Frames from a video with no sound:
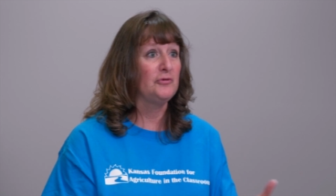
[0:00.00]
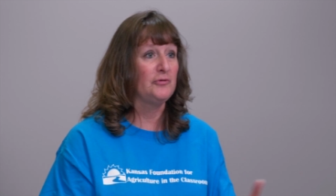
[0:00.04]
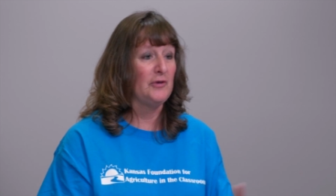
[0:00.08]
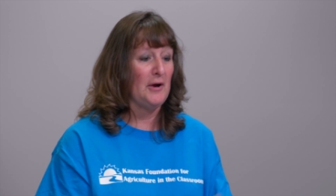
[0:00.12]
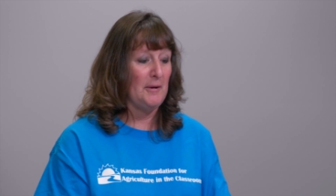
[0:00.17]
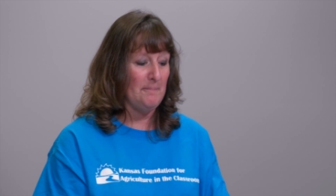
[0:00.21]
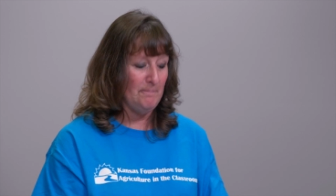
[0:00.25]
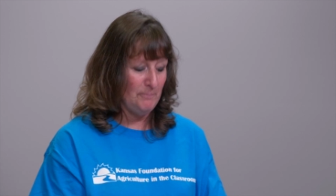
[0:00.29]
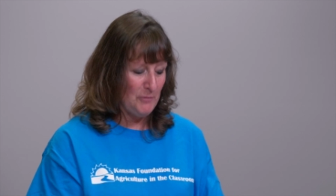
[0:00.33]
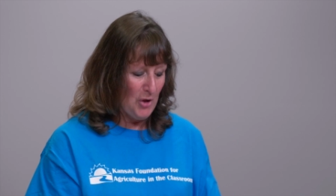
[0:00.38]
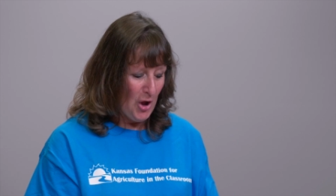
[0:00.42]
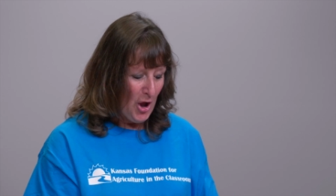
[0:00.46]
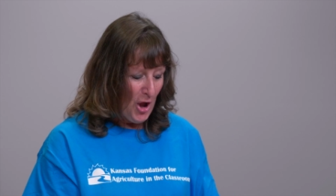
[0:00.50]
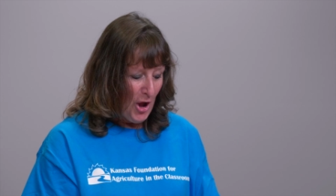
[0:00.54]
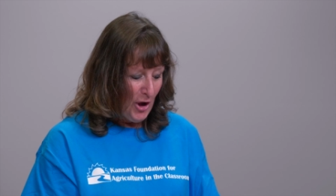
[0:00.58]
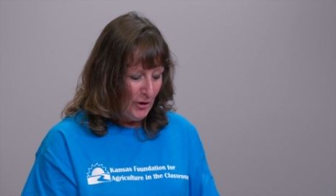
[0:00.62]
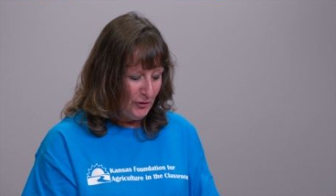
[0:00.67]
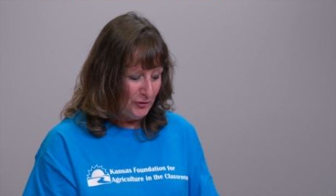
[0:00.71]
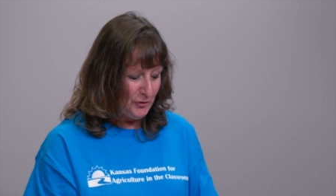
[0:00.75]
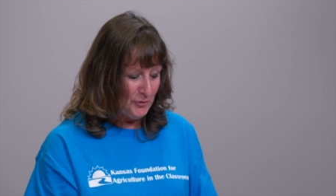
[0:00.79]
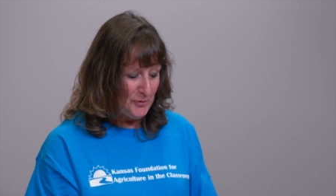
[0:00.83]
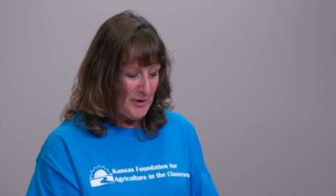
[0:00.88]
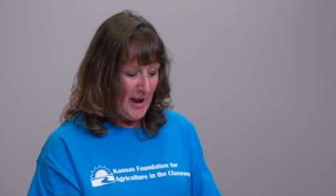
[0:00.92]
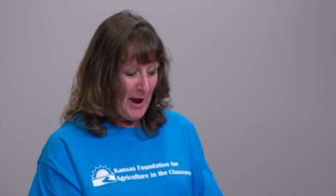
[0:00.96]
from.
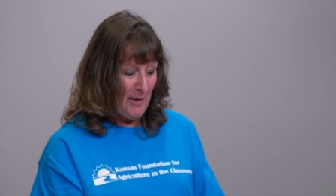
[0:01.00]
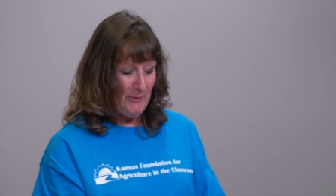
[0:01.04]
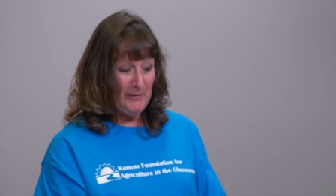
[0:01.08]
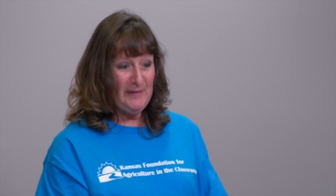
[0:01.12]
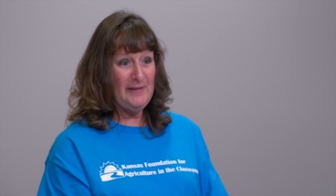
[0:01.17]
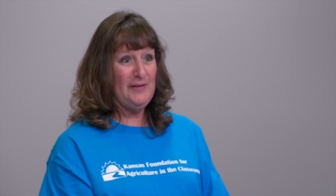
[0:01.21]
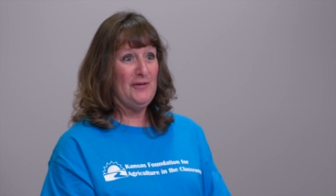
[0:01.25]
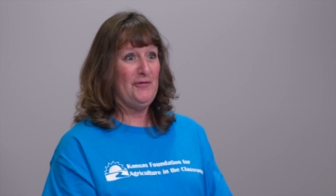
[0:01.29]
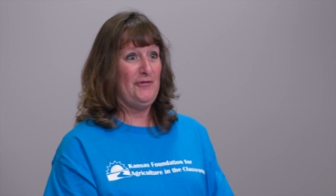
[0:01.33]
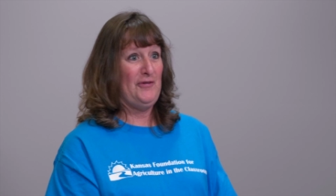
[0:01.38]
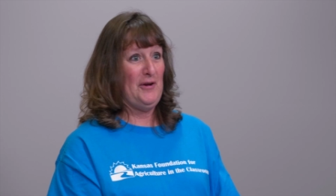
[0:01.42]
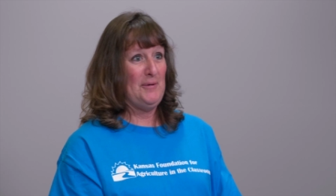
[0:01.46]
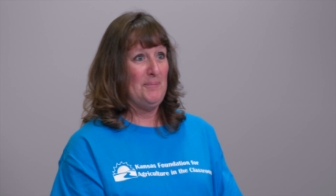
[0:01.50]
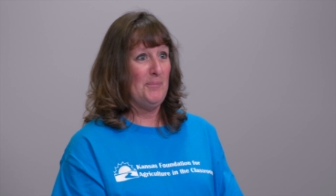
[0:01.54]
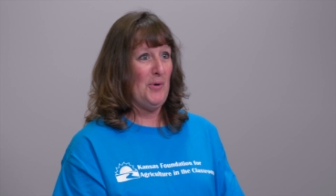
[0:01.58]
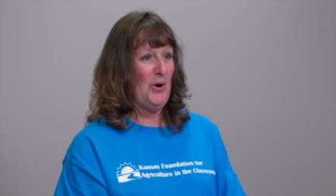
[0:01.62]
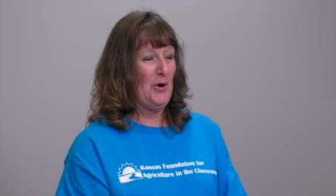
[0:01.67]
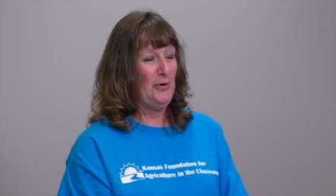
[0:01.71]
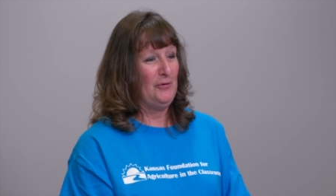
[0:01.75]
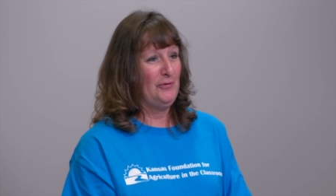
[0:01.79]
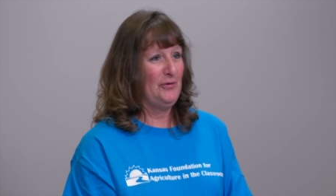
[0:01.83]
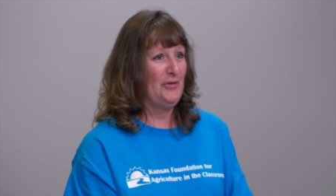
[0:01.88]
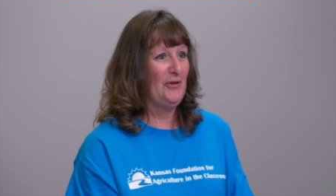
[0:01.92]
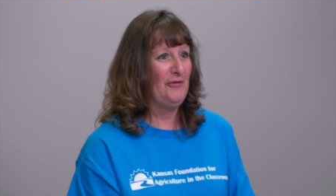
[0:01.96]
So now is the fun
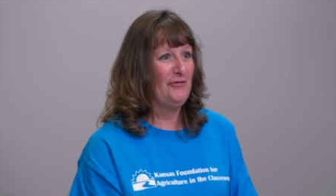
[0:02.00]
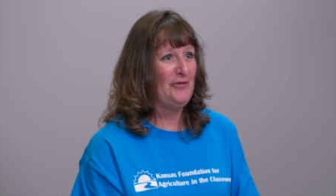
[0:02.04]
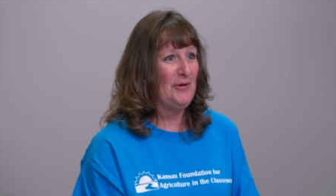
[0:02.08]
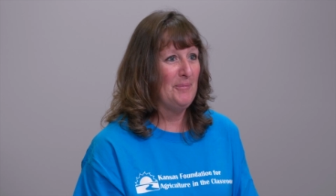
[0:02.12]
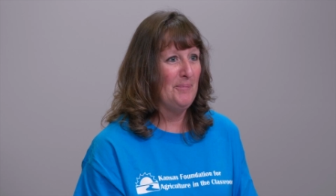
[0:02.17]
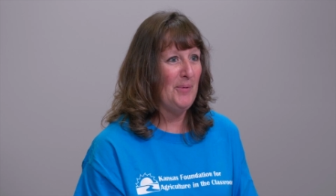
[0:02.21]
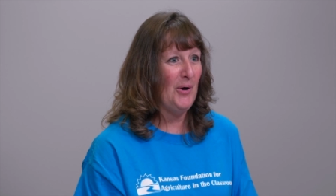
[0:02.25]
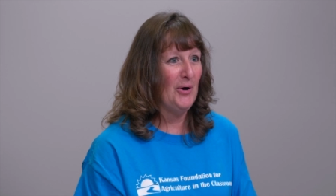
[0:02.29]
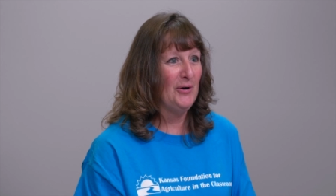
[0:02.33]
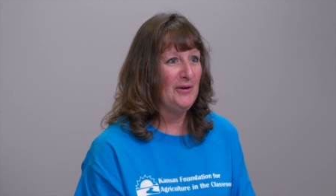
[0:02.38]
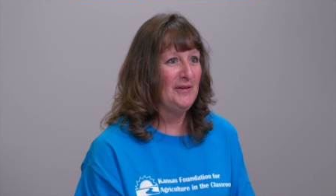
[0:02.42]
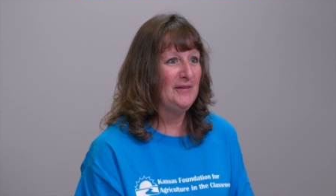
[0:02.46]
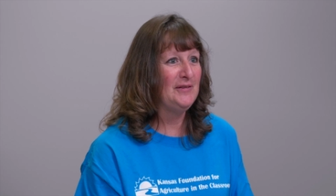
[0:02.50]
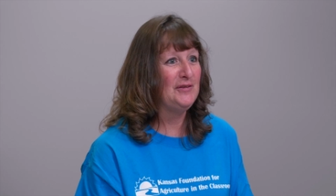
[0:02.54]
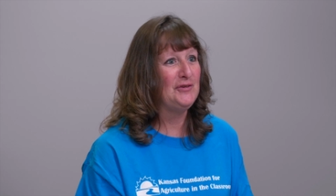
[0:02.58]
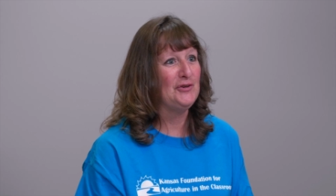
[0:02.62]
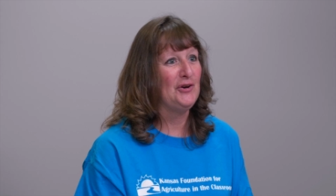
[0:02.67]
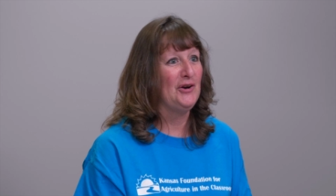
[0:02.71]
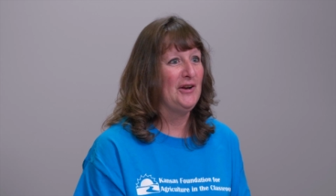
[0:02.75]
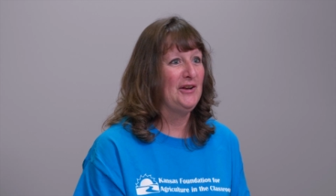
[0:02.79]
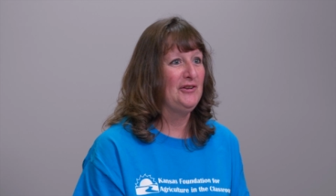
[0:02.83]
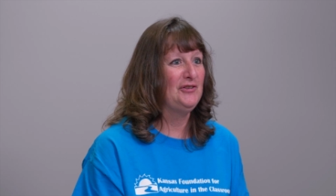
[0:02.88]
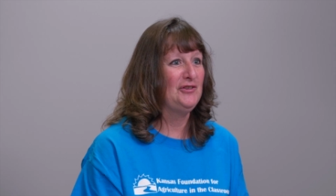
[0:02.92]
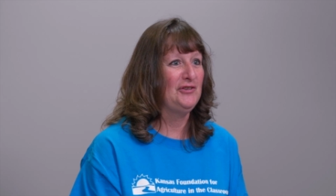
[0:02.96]
part. The fun part is
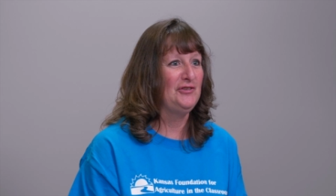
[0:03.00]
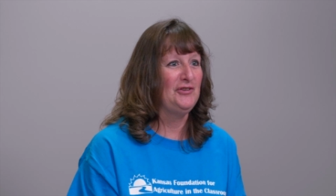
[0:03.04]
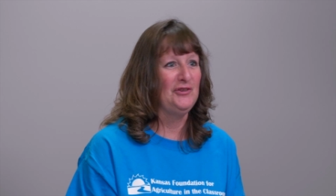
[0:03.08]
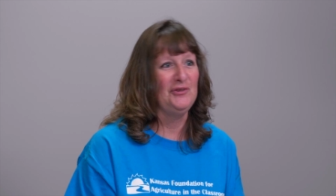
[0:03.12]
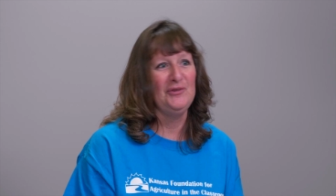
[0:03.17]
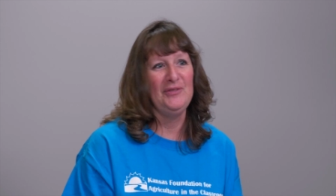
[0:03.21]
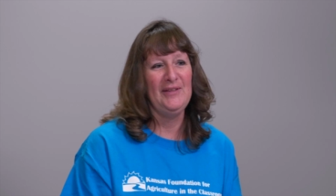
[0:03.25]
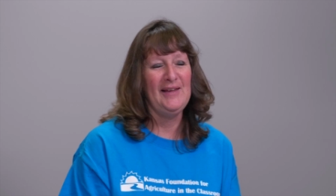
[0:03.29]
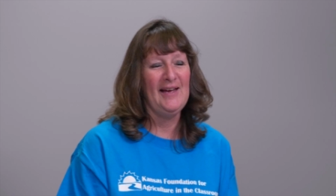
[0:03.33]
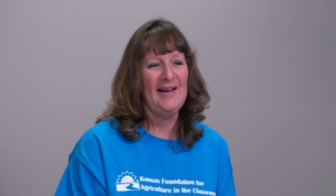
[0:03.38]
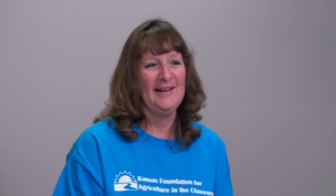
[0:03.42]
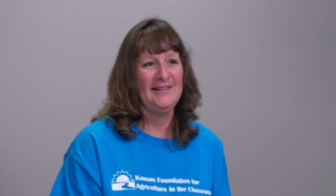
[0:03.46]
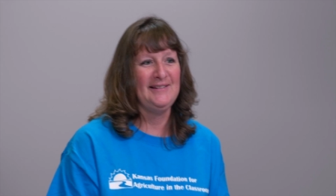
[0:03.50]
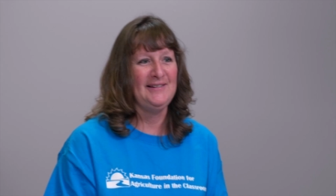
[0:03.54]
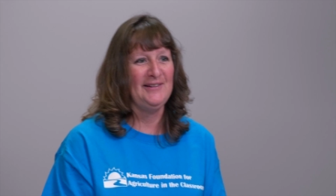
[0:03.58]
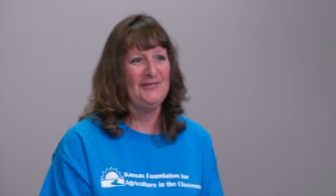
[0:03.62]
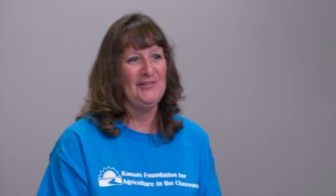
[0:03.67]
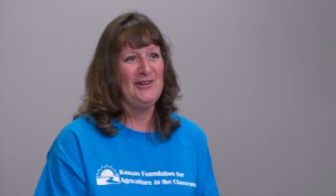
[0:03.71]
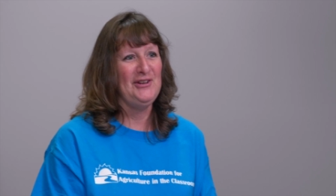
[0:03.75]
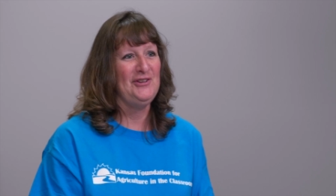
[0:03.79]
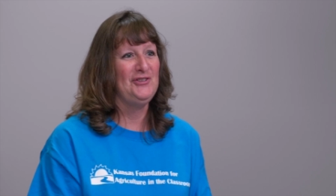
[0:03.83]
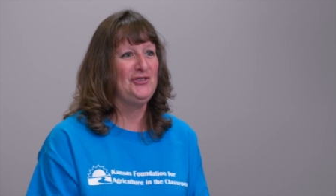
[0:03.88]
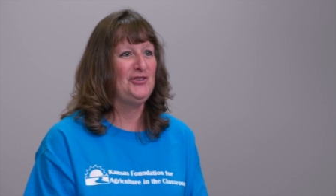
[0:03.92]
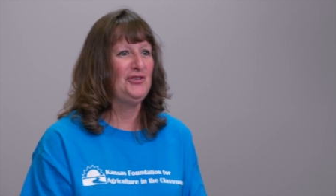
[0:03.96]
starting to do the
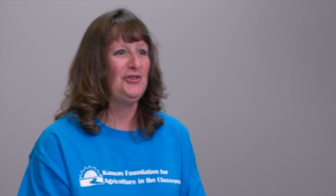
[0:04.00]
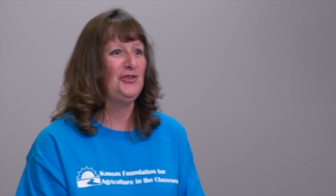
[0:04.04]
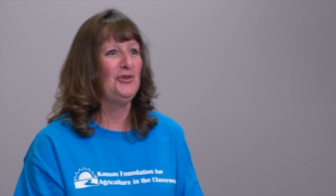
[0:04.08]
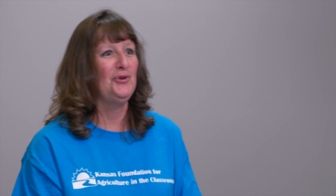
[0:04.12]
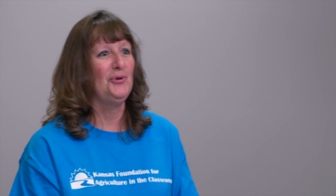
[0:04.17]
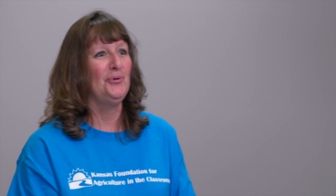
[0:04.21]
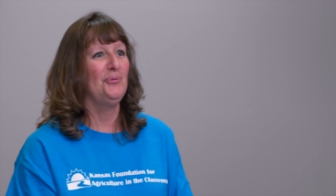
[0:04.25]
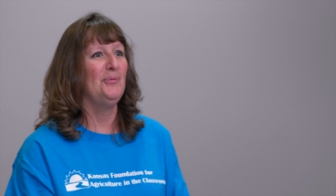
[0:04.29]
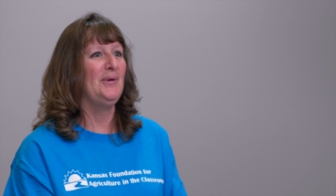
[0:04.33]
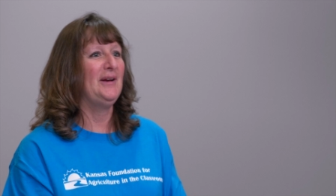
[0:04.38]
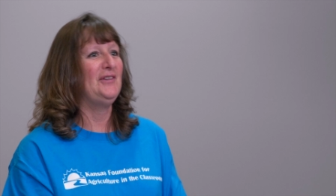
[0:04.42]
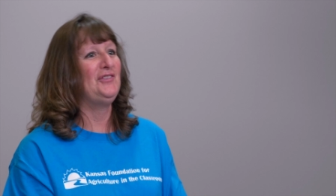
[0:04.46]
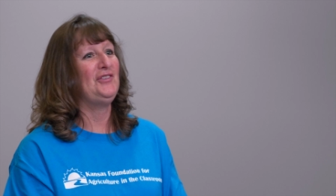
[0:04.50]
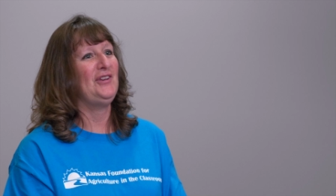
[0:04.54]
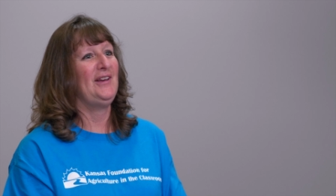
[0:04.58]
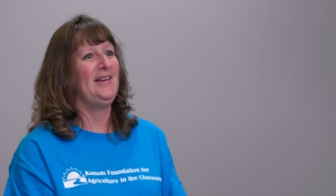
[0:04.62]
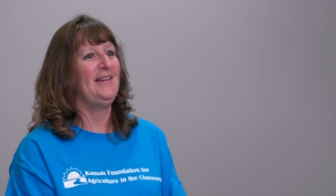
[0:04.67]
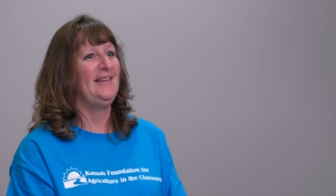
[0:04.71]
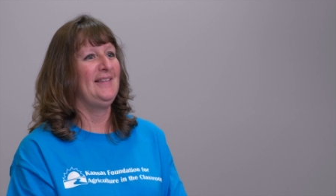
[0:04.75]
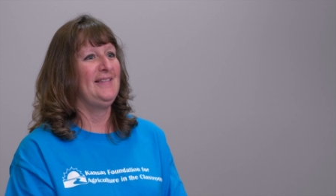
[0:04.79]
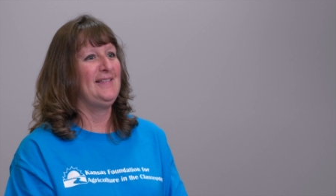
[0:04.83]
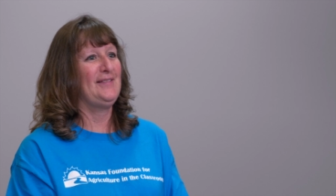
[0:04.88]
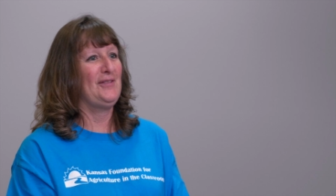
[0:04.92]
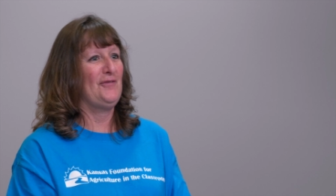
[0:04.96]
activity 2, which
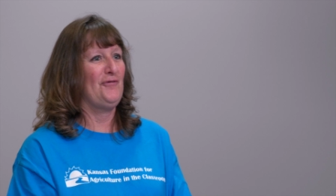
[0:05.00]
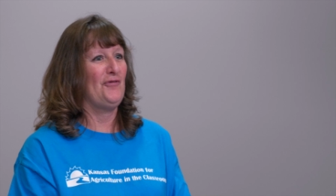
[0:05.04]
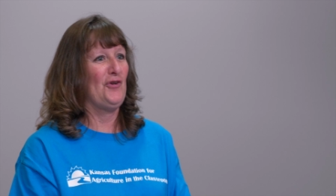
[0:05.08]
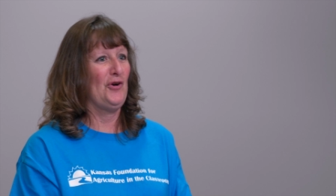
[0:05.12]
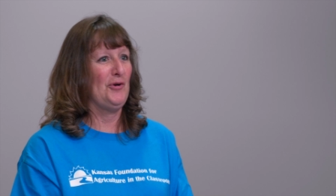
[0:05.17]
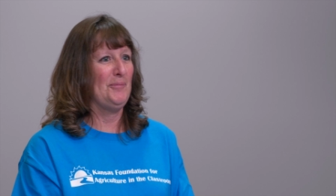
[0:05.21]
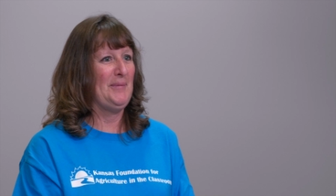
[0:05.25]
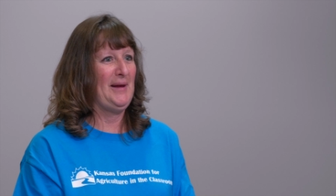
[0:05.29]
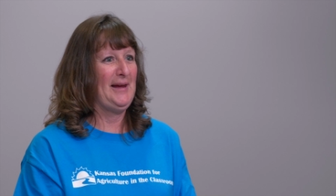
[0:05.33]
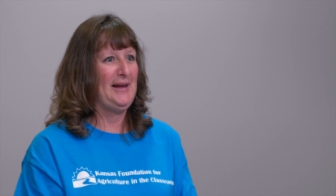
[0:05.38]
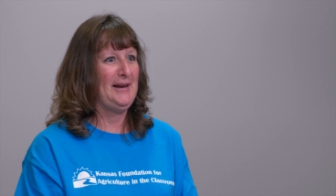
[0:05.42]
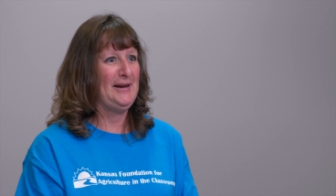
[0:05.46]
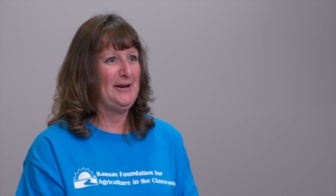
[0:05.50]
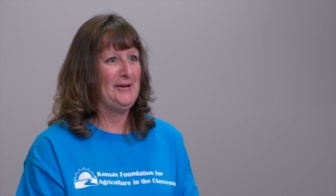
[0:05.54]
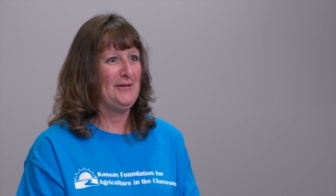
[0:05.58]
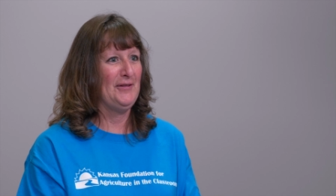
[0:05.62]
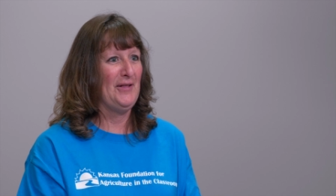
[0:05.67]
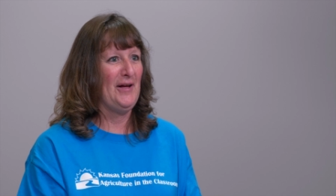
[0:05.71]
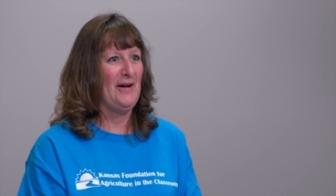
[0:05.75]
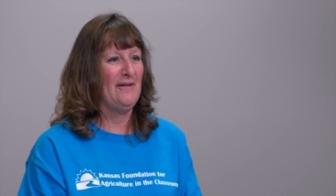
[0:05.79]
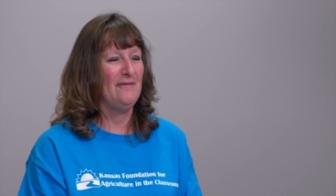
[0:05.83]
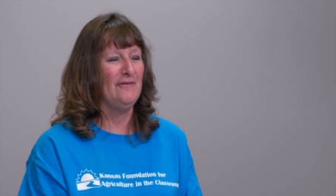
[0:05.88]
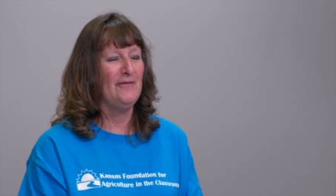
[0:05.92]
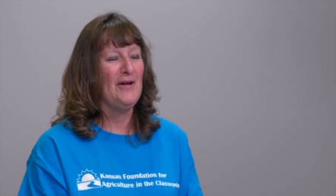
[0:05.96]
is the farming in a
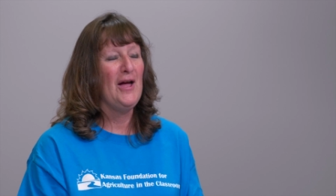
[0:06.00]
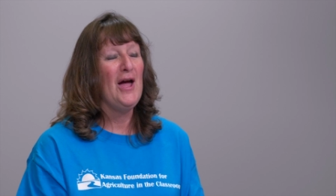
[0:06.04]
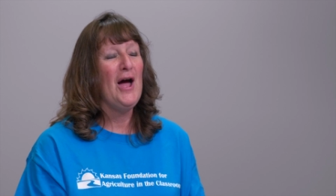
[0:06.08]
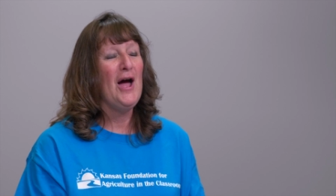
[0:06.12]
glove.